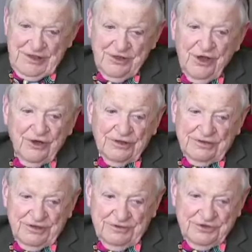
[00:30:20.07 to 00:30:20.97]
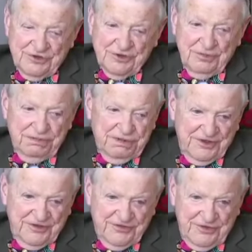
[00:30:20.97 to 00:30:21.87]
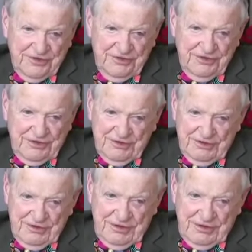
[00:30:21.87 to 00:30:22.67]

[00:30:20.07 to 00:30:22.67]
No, it was just a place that uh,